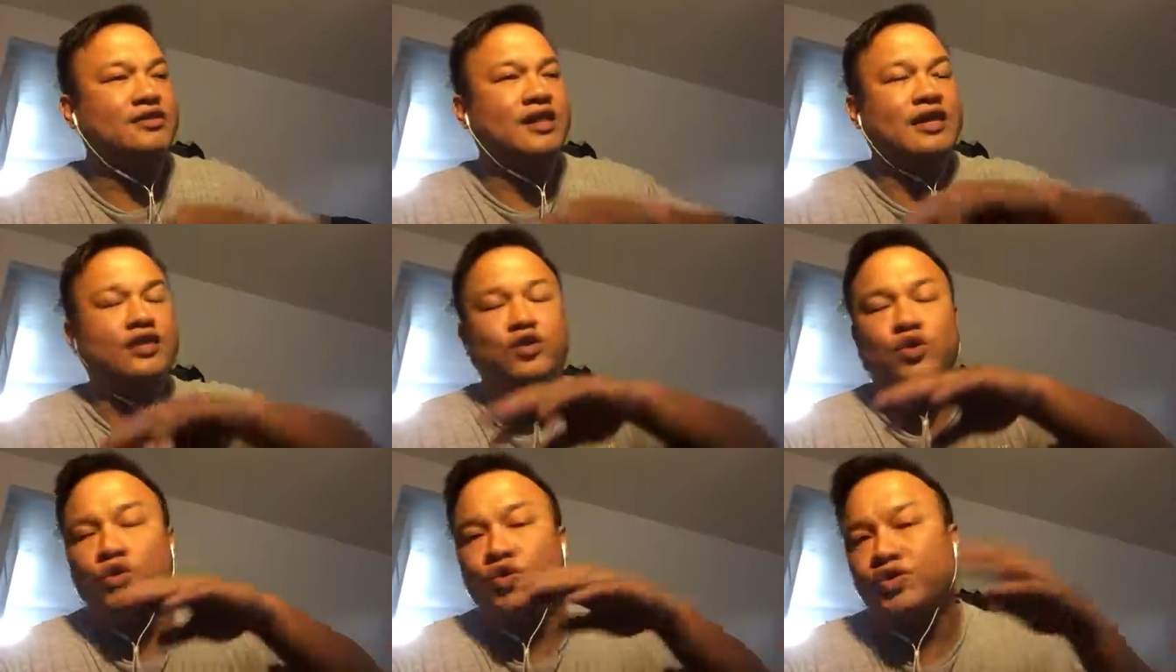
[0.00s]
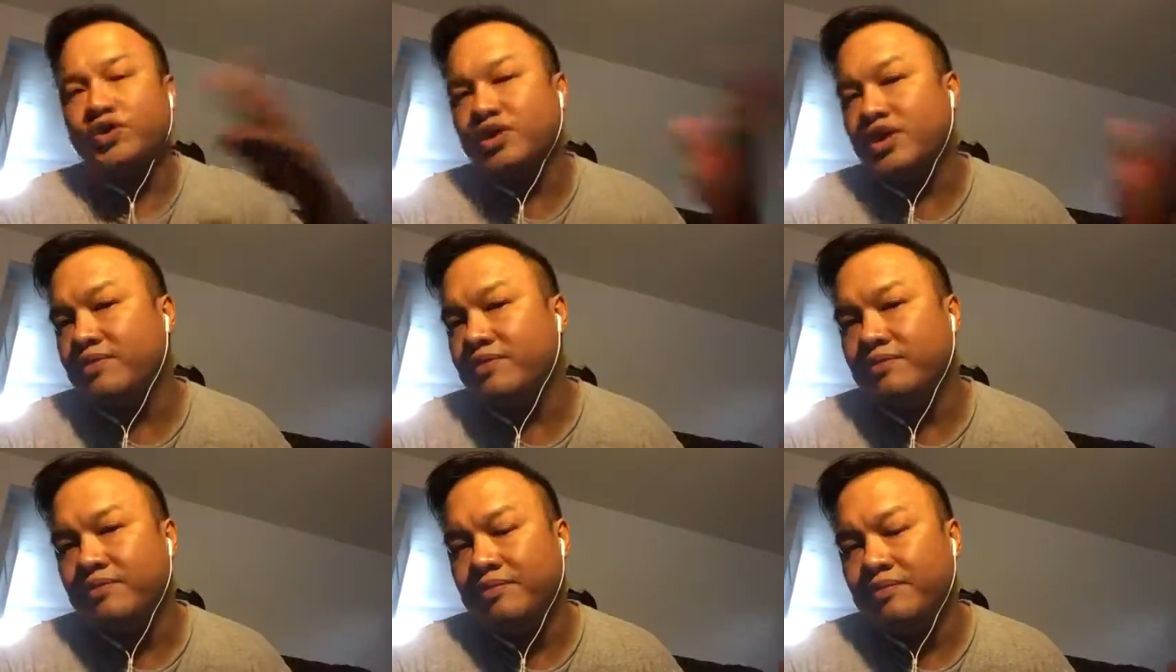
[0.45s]
they told,
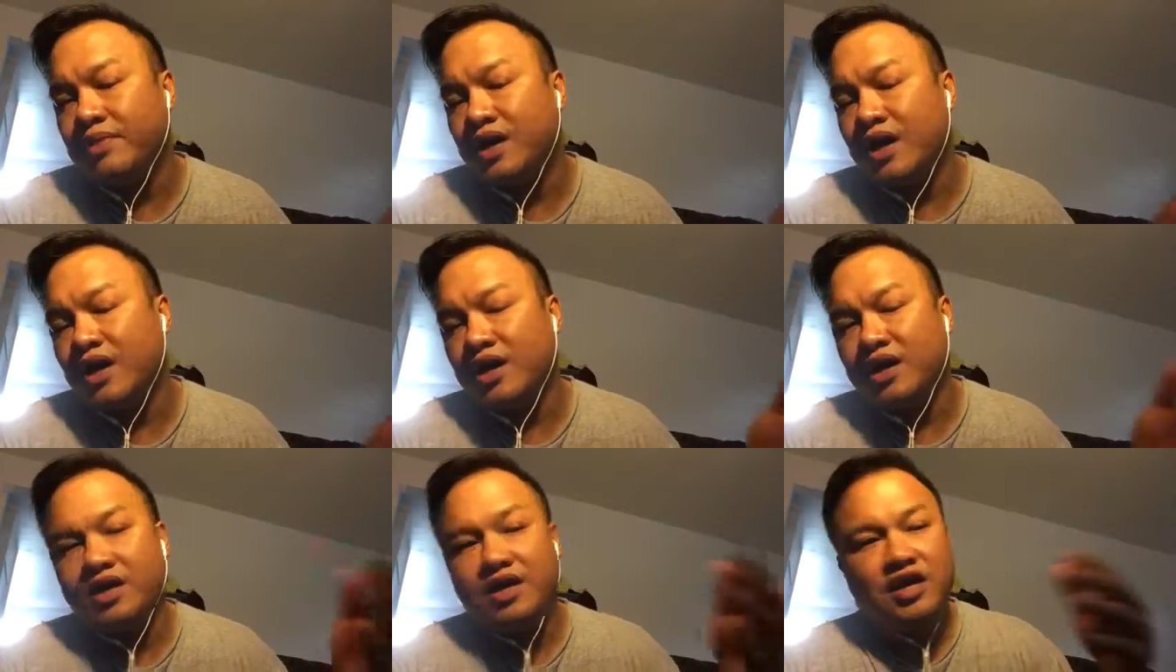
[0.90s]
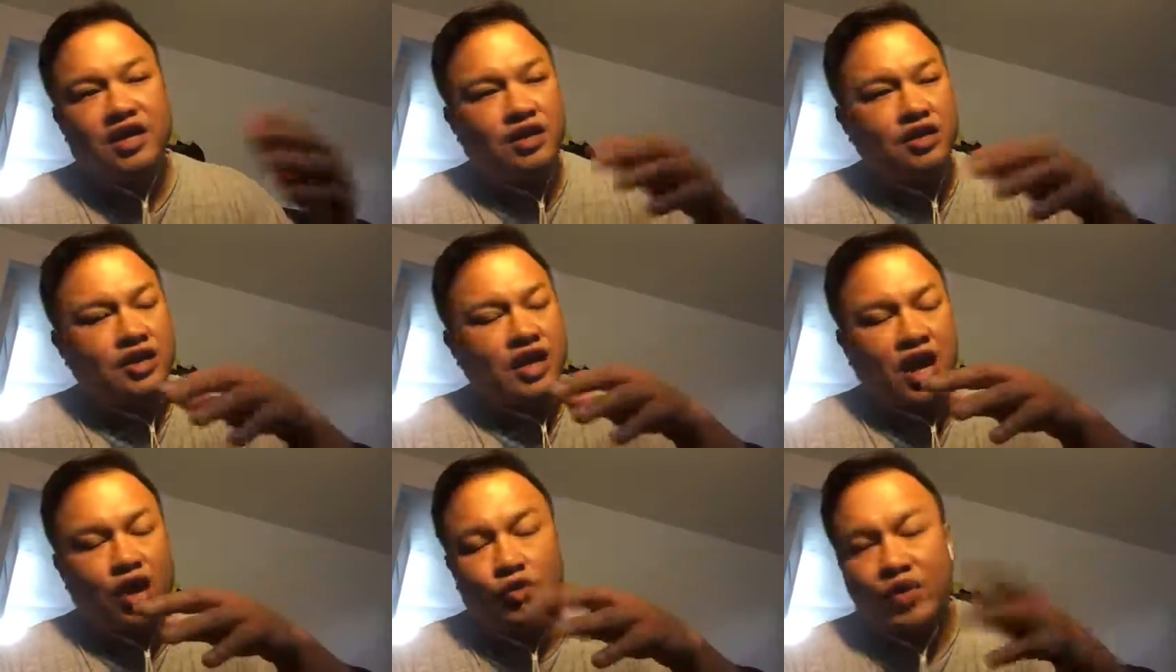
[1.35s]
mm, uh, I